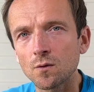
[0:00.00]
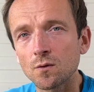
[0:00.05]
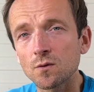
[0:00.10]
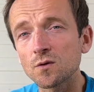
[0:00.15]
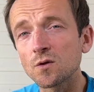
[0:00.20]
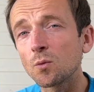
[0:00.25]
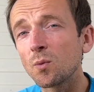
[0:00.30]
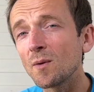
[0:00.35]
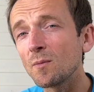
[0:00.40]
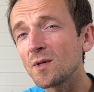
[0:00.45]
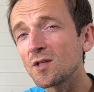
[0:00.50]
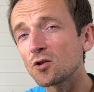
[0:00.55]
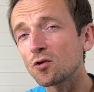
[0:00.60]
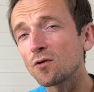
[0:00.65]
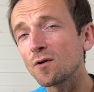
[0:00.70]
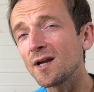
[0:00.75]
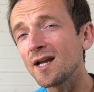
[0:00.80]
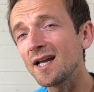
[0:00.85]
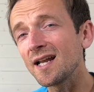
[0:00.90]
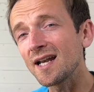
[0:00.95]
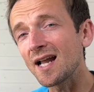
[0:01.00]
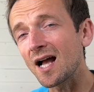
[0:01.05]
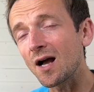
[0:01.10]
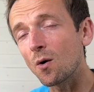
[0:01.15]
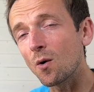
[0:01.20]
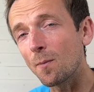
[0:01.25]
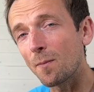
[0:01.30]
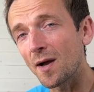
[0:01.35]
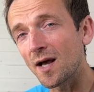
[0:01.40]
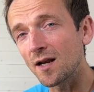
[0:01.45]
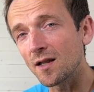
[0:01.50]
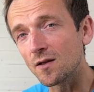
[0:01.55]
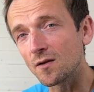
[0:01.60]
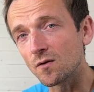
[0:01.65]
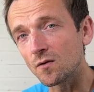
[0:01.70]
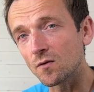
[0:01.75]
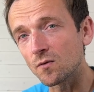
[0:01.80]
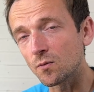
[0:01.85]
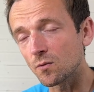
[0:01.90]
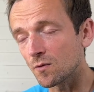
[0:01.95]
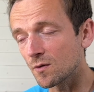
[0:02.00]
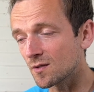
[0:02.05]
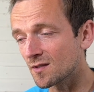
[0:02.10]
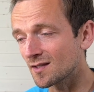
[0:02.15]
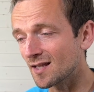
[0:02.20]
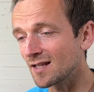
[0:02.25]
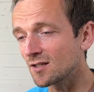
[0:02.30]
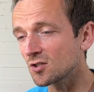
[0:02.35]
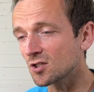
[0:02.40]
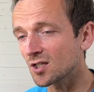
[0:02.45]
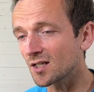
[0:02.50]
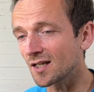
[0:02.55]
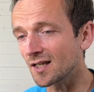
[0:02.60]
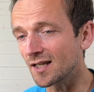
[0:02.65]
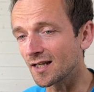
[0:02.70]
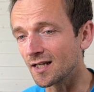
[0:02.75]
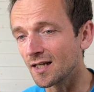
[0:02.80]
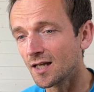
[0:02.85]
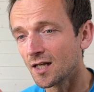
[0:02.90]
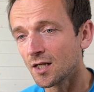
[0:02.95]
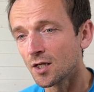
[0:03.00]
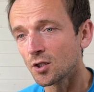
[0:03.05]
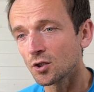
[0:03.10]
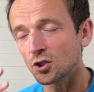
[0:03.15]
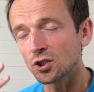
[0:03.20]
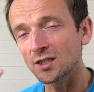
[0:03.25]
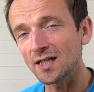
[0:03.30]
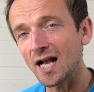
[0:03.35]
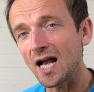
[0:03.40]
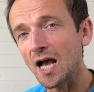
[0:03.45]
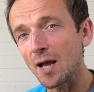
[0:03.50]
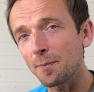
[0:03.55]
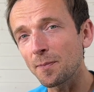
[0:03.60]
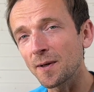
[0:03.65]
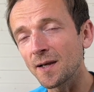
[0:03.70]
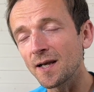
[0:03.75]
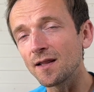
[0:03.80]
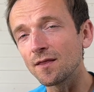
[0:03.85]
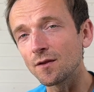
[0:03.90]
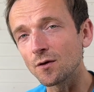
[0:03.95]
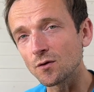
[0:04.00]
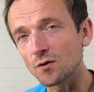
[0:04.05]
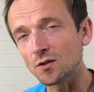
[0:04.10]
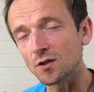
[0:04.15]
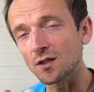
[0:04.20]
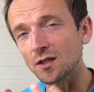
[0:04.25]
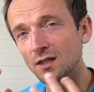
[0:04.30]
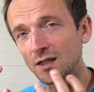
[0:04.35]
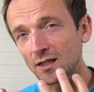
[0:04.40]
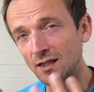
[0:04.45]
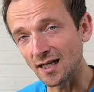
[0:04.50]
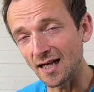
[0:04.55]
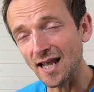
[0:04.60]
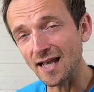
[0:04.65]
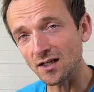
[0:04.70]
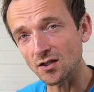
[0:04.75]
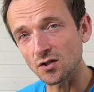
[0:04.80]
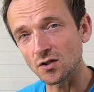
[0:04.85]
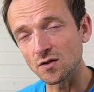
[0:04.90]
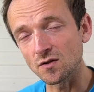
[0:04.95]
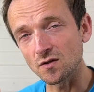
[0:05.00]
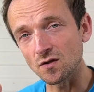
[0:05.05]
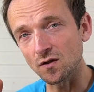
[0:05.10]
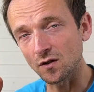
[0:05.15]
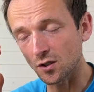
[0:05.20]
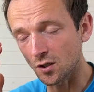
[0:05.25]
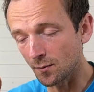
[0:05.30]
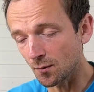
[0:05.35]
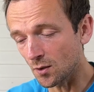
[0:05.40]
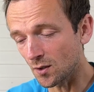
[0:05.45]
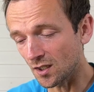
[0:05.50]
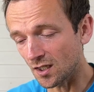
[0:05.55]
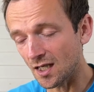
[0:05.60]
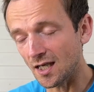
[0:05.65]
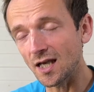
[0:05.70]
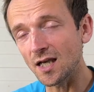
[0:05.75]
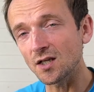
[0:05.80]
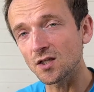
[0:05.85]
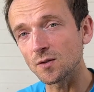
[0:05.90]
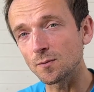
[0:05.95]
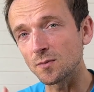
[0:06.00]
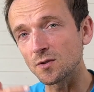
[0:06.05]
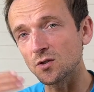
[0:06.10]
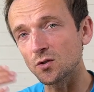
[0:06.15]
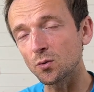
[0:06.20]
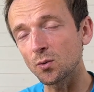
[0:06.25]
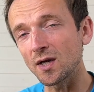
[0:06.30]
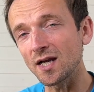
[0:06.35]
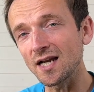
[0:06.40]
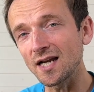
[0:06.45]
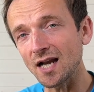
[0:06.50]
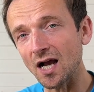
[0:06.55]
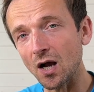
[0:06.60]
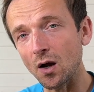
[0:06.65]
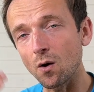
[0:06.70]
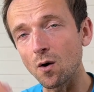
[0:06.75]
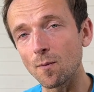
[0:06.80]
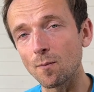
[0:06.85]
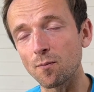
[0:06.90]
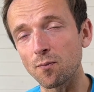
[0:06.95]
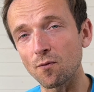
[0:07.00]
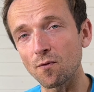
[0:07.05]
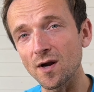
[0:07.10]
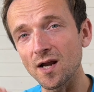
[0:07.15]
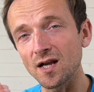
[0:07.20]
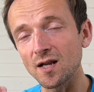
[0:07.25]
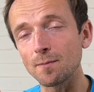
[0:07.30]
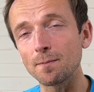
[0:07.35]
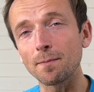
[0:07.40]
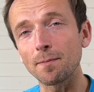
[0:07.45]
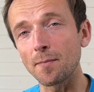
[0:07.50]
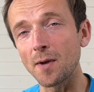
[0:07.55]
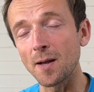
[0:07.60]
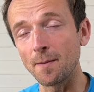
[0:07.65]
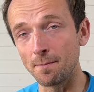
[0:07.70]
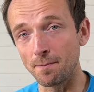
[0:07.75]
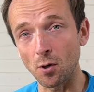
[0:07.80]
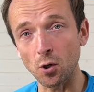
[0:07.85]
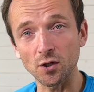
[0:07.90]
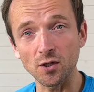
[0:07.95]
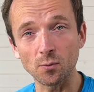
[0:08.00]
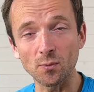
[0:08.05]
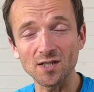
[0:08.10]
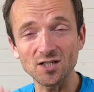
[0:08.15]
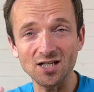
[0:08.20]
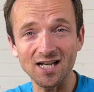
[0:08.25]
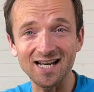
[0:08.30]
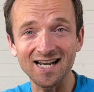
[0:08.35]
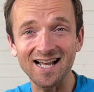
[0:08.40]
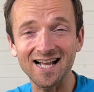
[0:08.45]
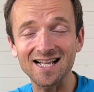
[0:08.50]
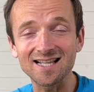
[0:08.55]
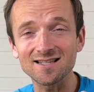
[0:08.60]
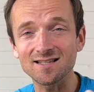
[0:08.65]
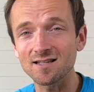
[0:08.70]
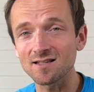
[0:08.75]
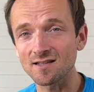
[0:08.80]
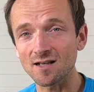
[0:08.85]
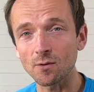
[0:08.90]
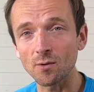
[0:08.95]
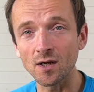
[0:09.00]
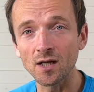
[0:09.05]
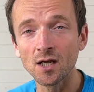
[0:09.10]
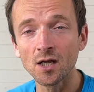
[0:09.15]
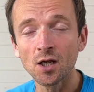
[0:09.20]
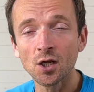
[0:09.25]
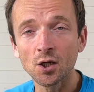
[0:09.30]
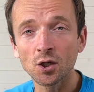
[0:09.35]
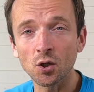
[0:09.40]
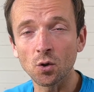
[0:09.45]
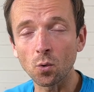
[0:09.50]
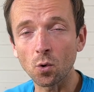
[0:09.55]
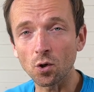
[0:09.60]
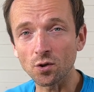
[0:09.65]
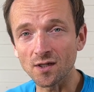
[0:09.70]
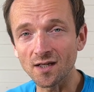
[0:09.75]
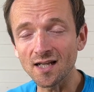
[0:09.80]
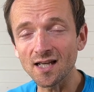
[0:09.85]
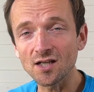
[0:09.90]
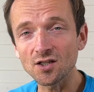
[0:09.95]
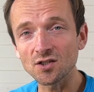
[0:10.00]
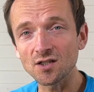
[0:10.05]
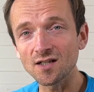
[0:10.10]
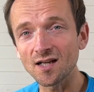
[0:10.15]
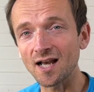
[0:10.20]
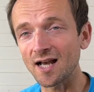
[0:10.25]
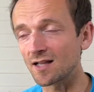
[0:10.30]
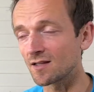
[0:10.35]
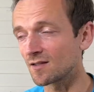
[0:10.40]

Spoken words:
So when we train our balance, we're essentially sharpening those connections and the communication between our brain and body, which enhances our coordination, it